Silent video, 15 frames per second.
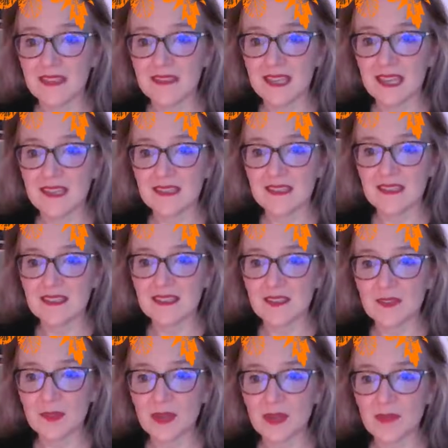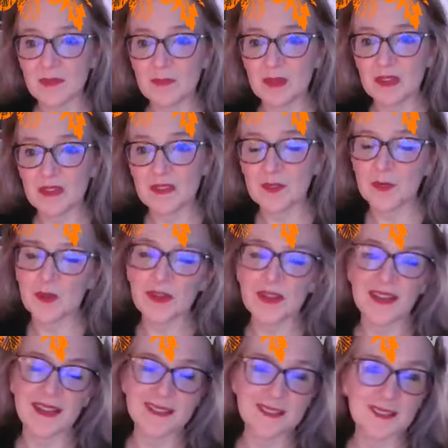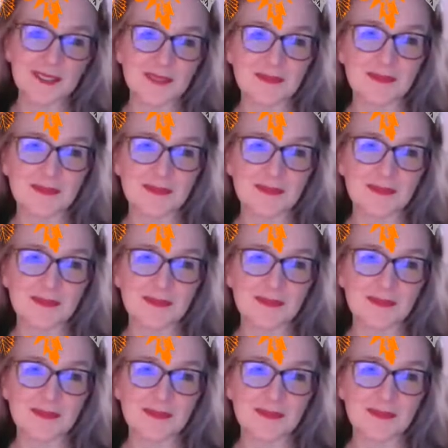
KD, that's okay with me. I adore cats.